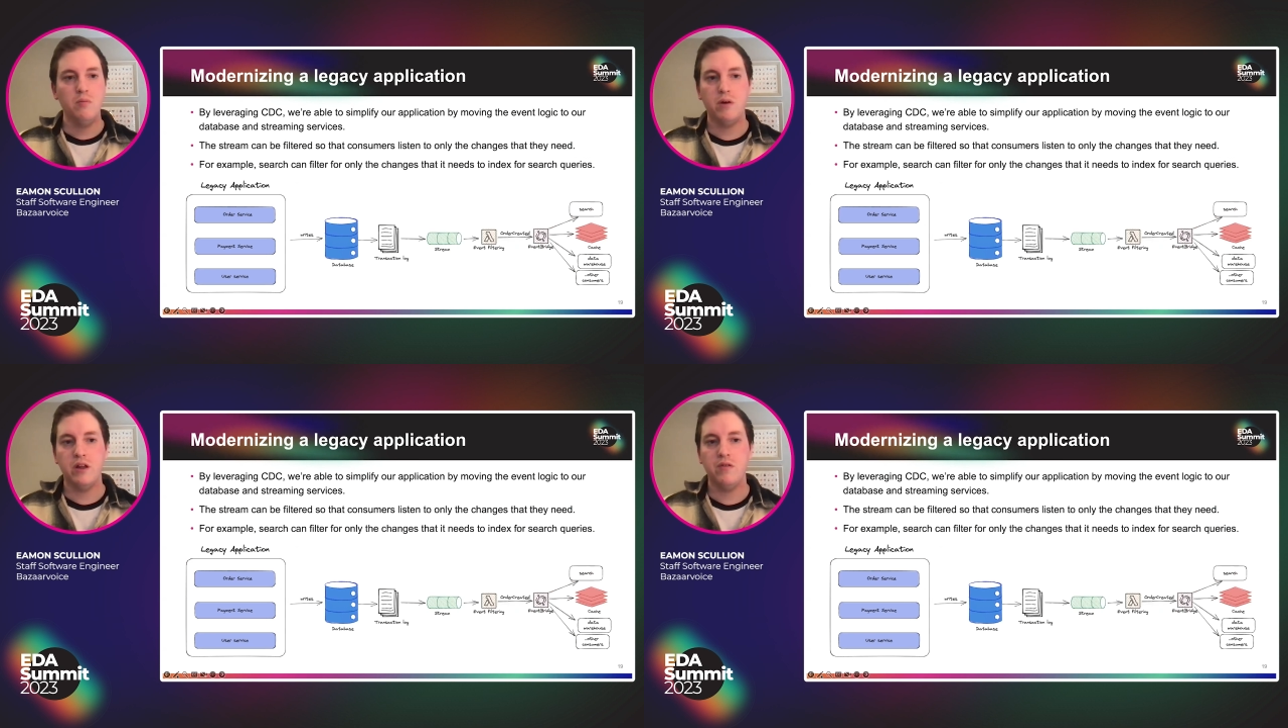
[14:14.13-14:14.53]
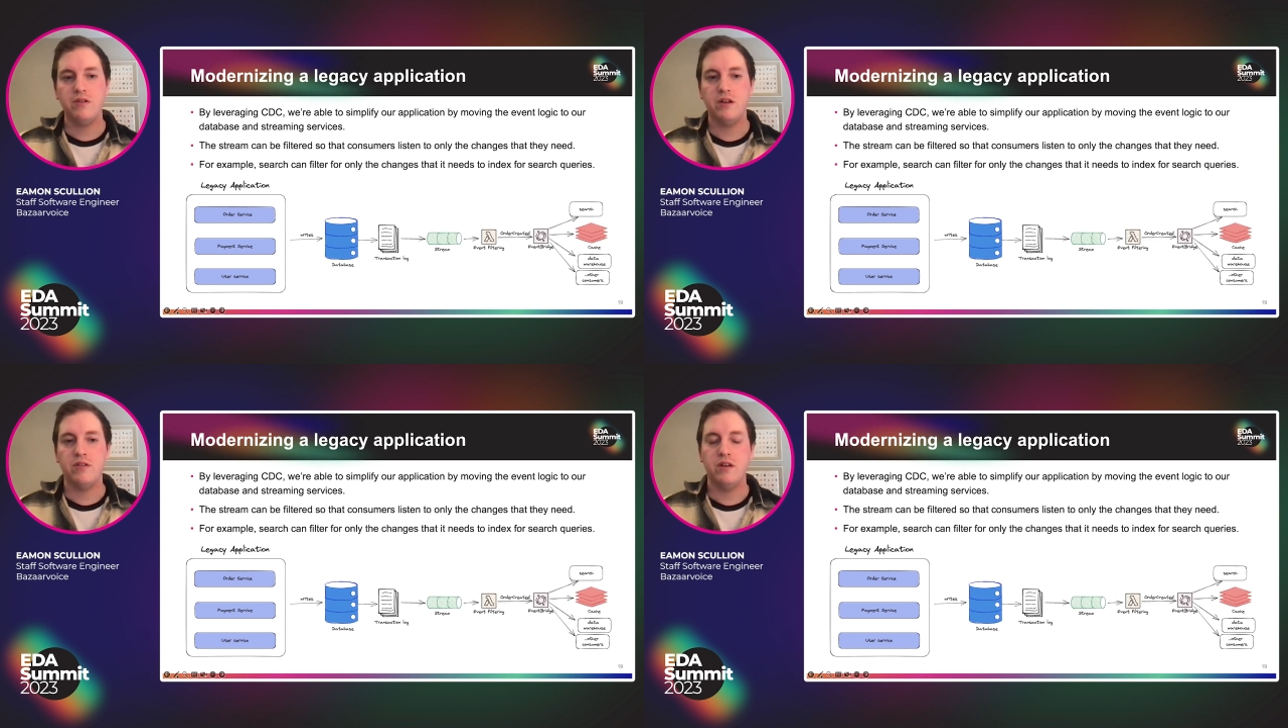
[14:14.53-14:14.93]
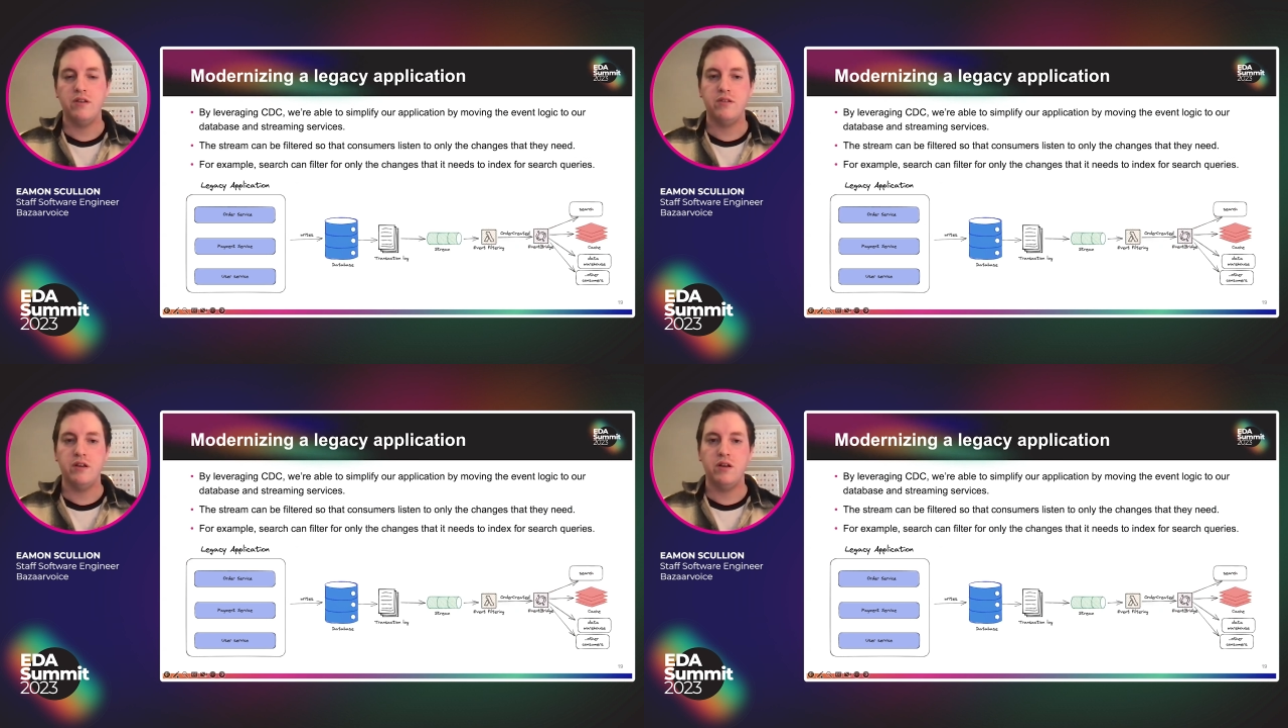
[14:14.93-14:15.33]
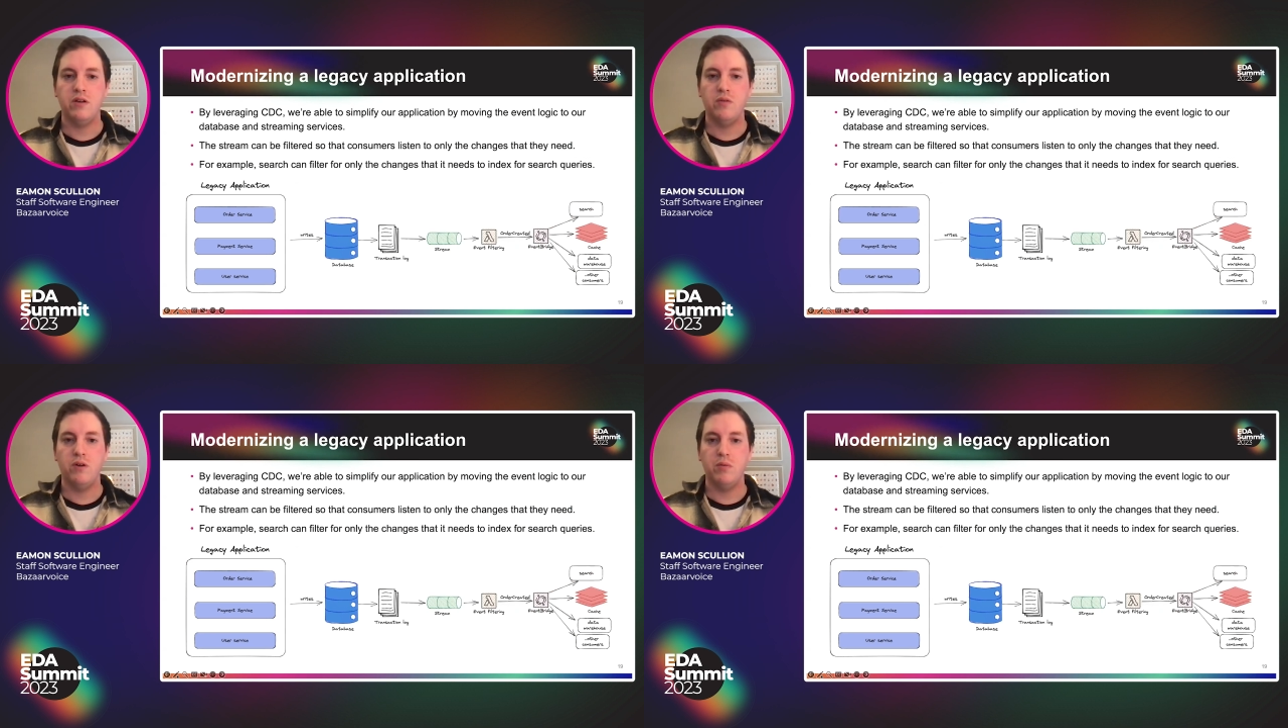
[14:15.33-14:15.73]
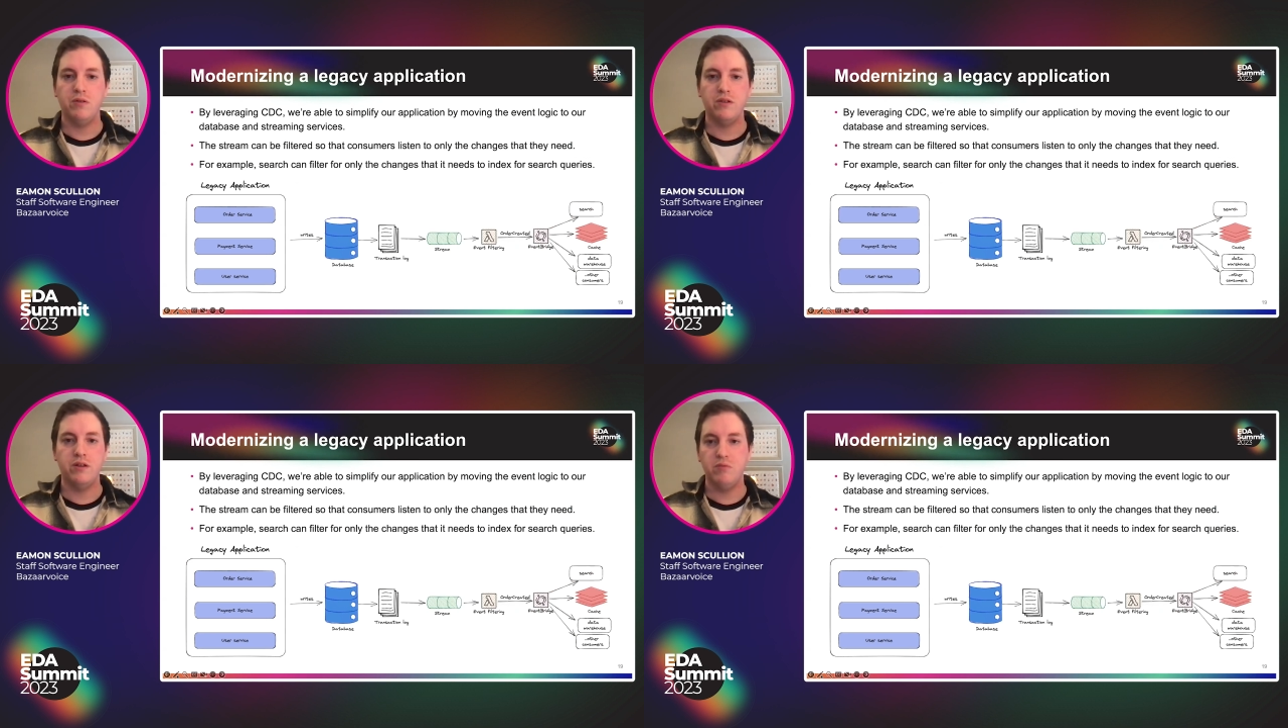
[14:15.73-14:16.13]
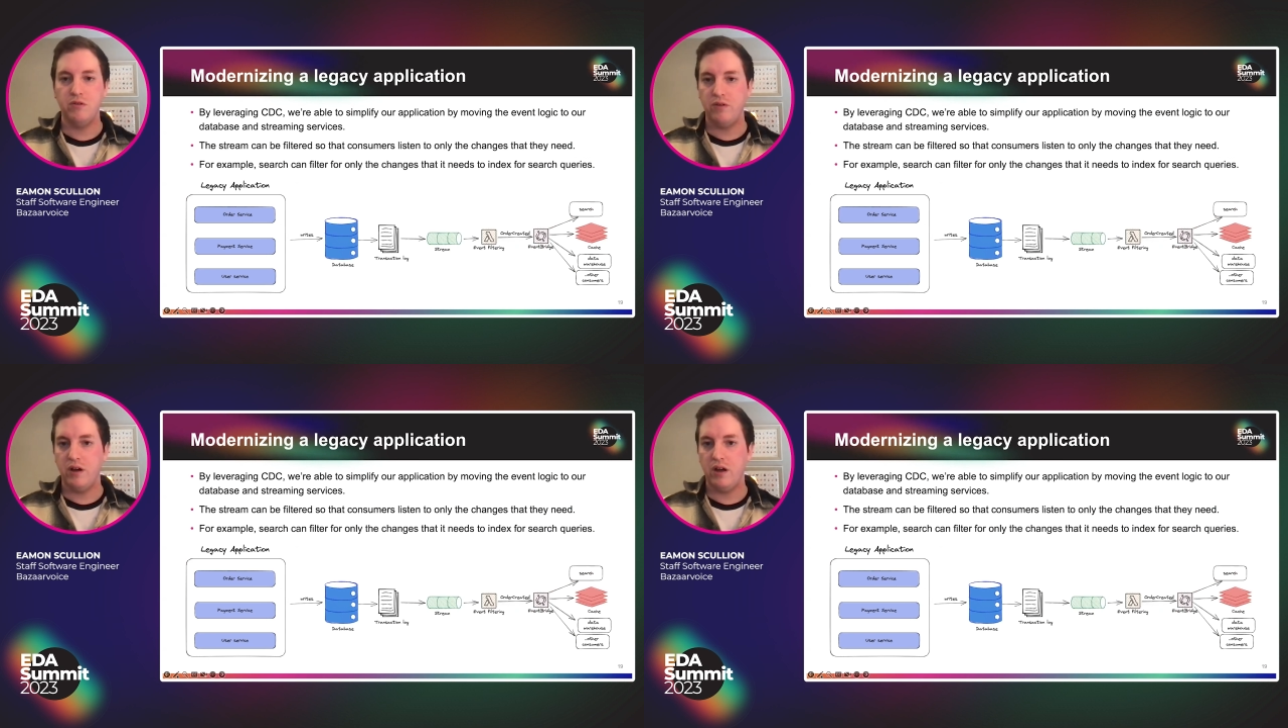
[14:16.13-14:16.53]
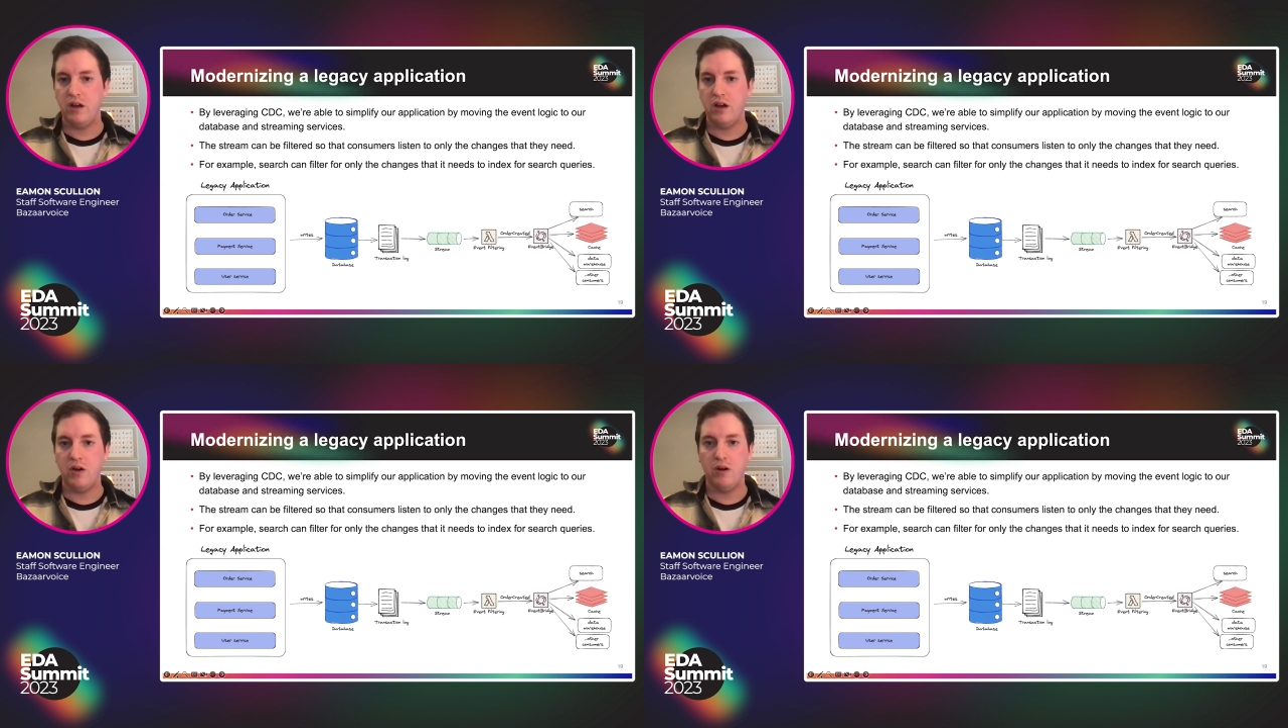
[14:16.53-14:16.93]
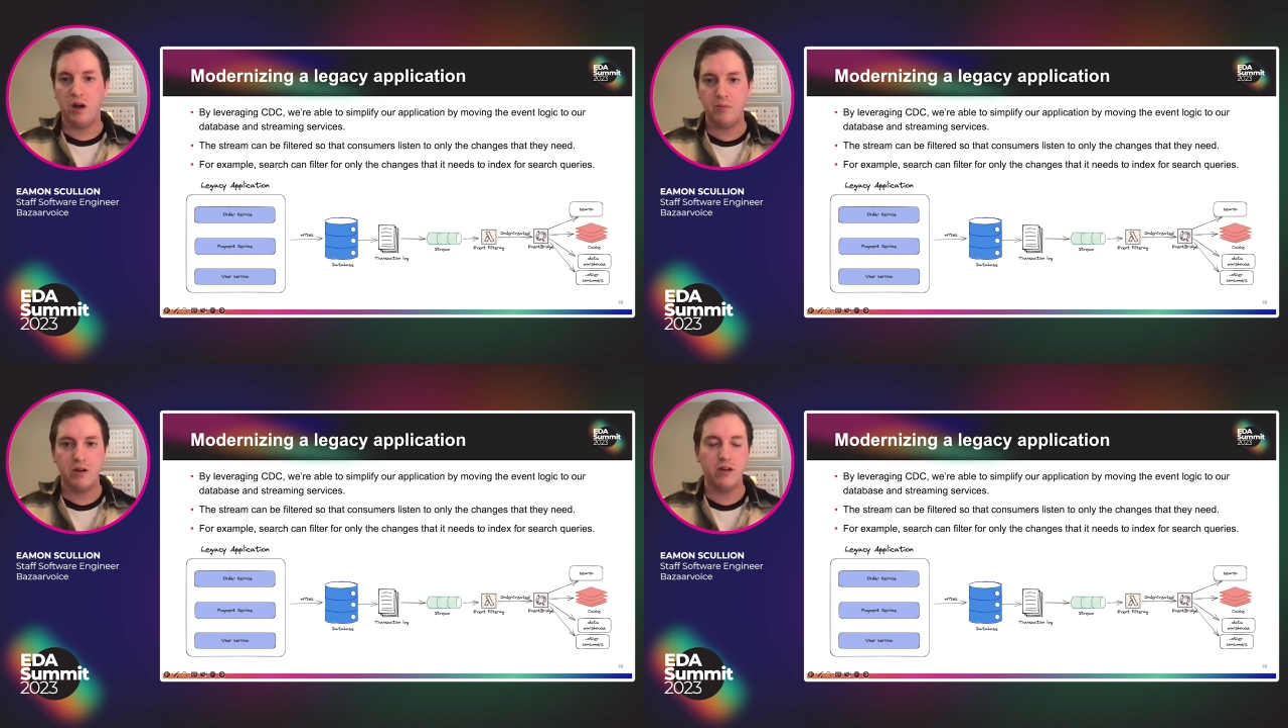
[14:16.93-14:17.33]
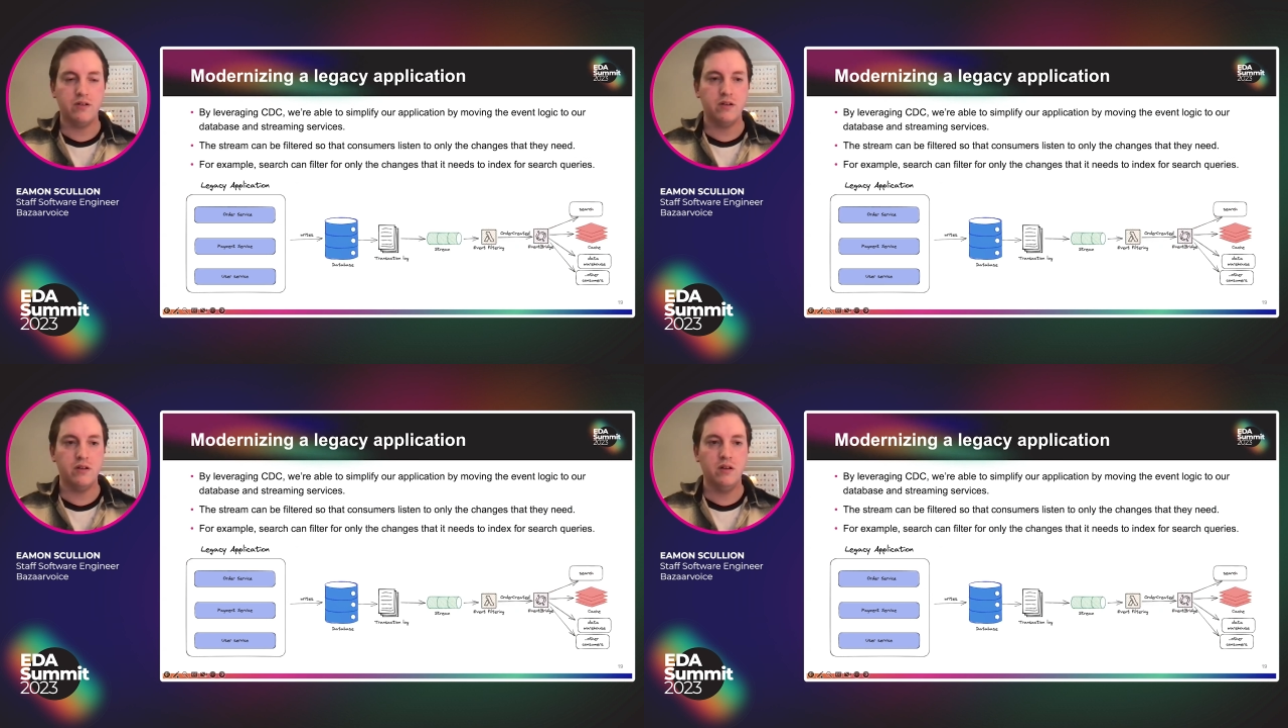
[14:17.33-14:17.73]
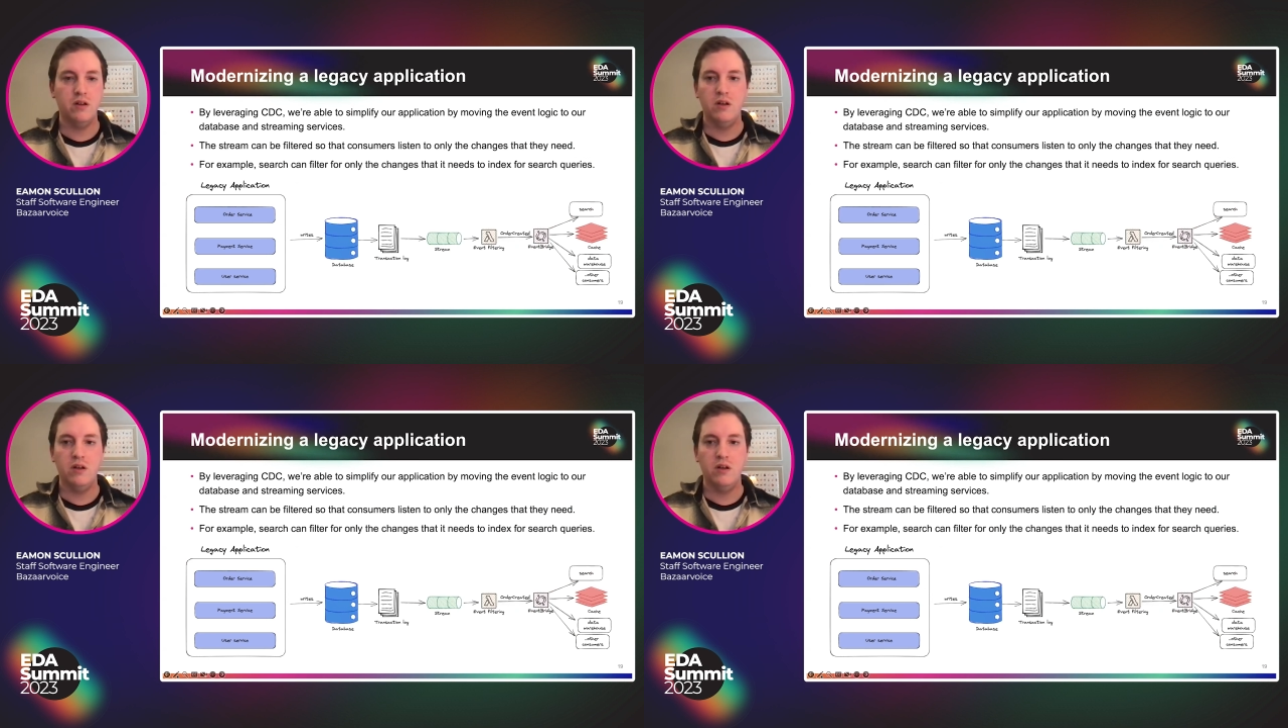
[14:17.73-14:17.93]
By leveraging CDC, we're able to simplify our application